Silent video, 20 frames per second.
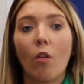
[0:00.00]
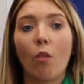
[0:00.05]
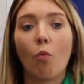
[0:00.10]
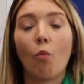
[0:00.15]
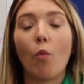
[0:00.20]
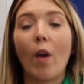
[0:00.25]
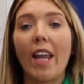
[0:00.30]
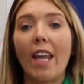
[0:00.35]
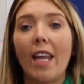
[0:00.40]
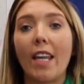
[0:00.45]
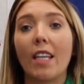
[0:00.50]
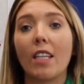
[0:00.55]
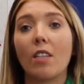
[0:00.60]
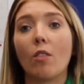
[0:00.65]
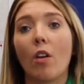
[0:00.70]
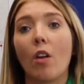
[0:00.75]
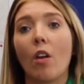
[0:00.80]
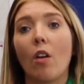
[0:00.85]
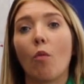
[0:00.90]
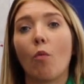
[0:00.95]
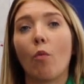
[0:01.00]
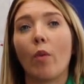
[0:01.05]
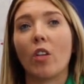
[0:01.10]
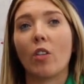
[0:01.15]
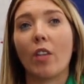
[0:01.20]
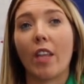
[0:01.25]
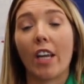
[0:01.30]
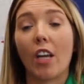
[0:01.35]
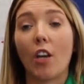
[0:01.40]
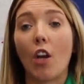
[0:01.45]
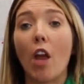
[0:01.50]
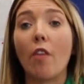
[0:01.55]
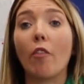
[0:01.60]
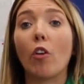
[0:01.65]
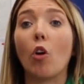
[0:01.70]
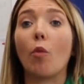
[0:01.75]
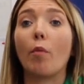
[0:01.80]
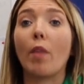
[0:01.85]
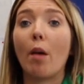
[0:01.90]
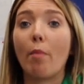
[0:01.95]
ways which they can
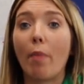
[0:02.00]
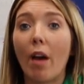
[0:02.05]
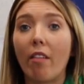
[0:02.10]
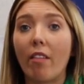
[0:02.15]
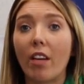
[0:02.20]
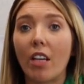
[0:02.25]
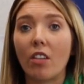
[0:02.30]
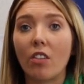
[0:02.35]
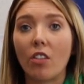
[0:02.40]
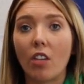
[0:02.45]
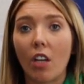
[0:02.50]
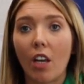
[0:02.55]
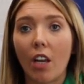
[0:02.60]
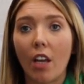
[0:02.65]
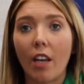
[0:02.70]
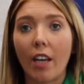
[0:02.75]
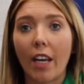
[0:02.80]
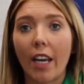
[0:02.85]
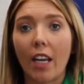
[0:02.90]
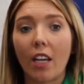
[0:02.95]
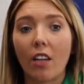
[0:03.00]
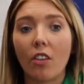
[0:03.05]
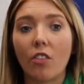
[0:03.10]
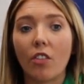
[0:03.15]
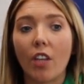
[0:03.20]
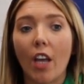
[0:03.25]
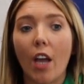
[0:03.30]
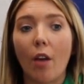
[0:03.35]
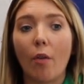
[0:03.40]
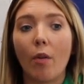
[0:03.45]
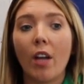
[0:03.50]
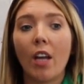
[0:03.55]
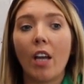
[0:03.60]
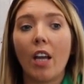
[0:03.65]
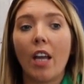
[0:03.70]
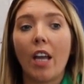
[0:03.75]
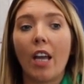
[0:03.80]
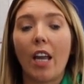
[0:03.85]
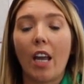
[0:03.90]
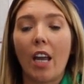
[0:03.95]
overcome their barriers to learning. So
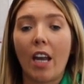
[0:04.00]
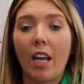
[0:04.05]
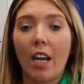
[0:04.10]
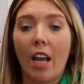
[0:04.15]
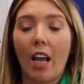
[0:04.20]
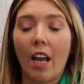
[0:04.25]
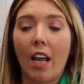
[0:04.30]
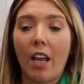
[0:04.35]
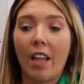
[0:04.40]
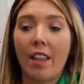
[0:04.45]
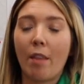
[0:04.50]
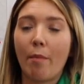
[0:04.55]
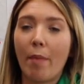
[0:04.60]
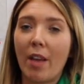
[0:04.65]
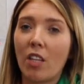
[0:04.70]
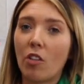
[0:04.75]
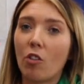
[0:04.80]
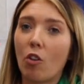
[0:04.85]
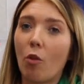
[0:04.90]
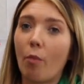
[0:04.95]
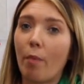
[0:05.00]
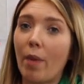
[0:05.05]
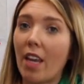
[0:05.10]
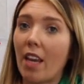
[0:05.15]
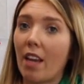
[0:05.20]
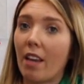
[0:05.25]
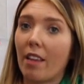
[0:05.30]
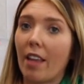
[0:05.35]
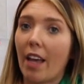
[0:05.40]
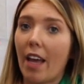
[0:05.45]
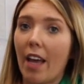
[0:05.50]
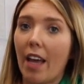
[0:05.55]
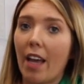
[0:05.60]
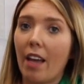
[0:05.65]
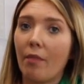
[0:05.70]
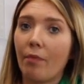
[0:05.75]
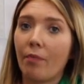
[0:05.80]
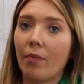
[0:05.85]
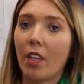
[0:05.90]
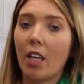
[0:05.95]
in the mentor being
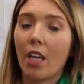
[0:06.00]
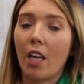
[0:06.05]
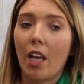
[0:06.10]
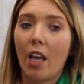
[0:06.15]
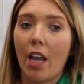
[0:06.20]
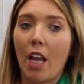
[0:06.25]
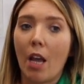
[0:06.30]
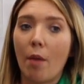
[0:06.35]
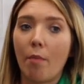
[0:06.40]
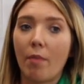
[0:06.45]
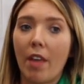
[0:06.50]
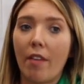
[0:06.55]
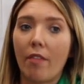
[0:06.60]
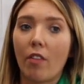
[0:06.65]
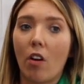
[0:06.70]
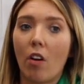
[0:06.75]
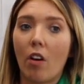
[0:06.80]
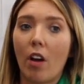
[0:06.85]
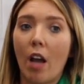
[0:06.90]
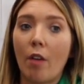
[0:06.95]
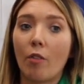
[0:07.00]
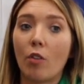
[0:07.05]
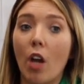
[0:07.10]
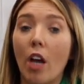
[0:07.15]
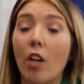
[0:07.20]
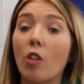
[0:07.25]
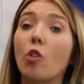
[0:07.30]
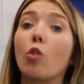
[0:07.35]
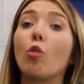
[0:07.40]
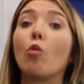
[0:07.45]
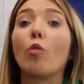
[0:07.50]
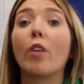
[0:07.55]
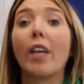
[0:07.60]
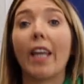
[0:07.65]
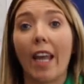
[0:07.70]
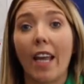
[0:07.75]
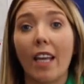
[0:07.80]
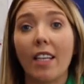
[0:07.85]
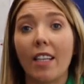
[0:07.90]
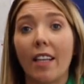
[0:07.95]
there, they've got a
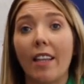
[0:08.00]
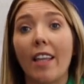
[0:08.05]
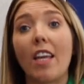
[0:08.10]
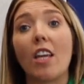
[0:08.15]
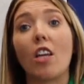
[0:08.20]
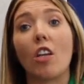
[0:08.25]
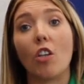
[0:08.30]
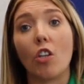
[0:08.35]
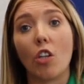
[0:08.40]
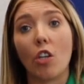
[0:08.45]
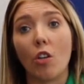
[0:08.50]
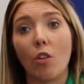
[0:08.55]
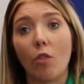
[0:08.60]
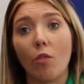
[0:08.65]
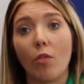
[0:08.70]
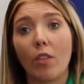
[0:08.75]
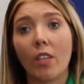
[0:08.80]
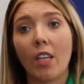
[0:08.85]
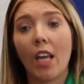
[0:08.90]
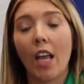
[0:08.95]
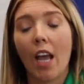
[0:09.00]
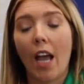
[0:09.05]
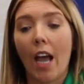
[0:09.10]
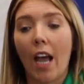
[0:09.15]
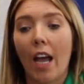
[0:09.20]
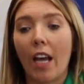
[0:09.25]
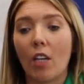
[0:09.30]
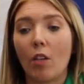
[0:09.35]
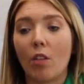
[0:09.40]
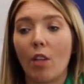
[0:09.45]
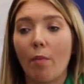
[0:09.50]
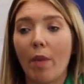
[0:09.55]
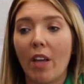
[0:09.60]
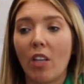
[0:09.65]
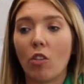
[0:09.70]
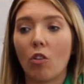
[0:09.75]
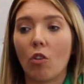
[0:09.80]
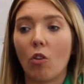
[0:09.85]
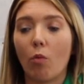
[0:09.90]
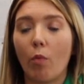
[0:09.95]
toolkit that they can use, and the
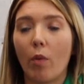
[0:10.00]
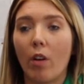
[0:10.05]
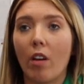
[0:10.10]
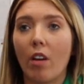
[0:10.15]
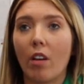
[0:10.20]
mentor